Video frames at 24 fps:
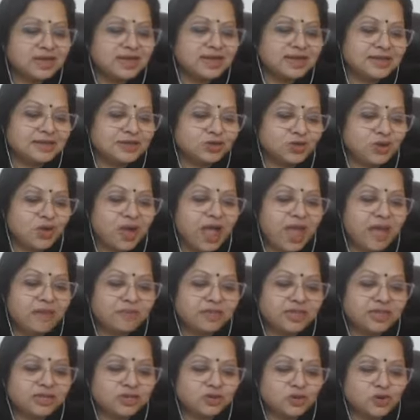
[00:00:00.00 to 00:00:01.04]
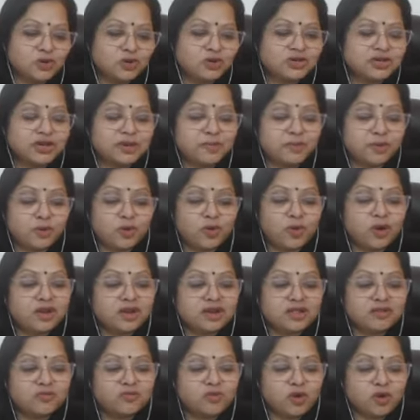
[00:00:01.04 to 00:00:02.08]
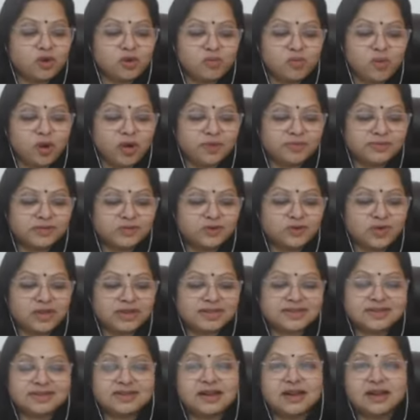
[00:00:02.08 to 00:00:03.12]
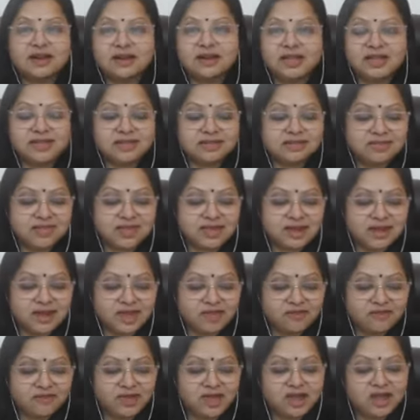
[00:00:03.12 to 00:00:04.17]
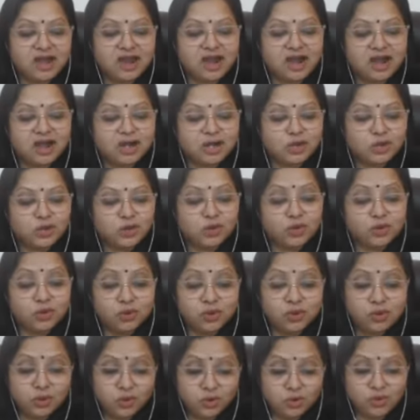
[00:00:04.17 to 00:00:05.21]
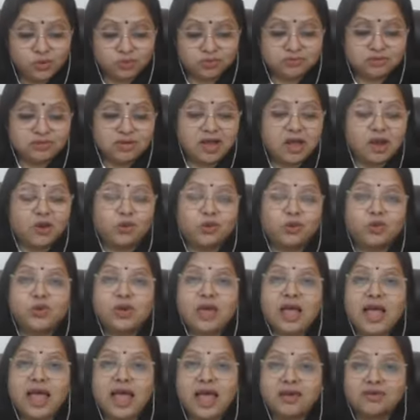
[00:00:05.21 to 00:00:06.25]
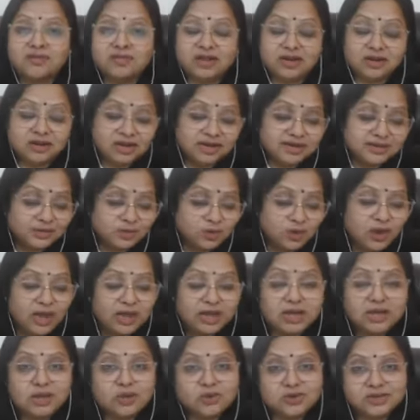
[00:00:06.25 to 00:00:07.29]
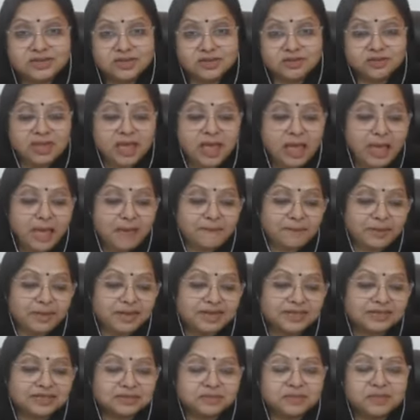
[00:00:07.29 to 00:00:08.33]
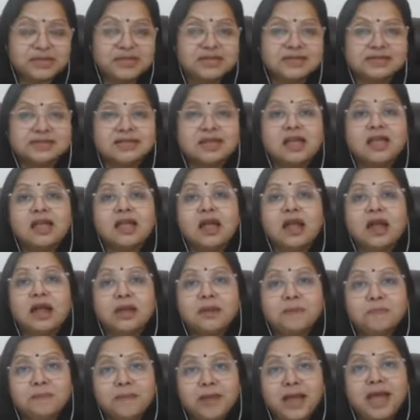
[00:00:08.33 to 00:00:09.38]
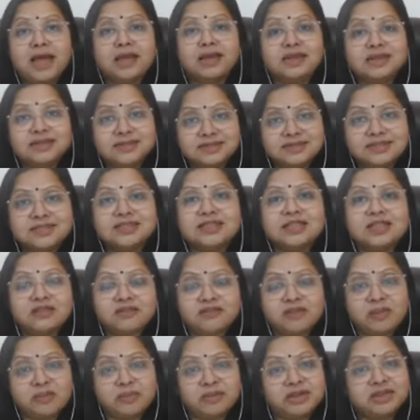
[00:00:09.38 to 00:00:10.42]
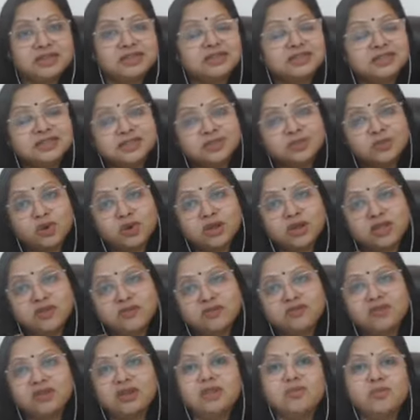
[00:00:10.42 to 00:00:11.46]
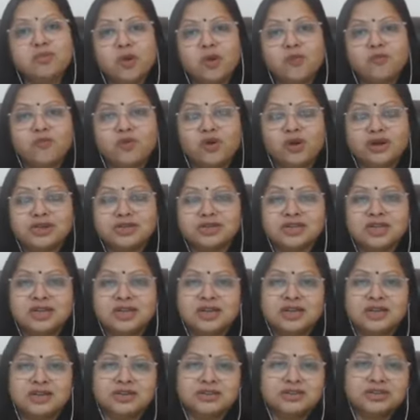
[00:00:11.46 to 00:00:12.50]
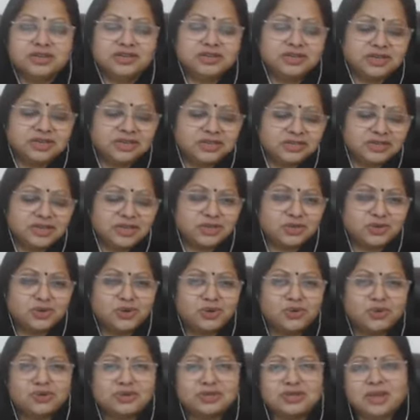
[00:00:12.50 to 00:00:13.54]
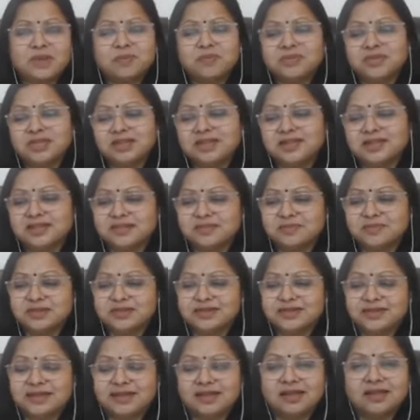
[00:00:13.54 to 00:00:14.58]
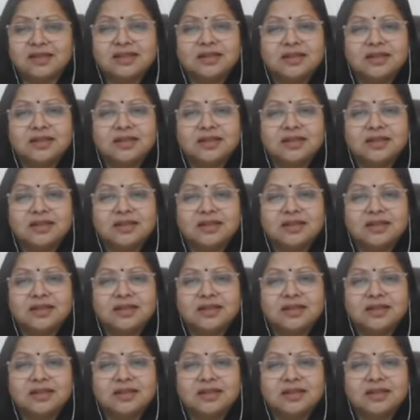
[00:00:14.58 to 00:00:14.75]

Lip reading: So I am the solution provider for moms who are struggling in their life and don't know how to have that. It's so elusive, the happiness, peace and balance in their family. This is what every mom wants. She just doesn't know, something is missing.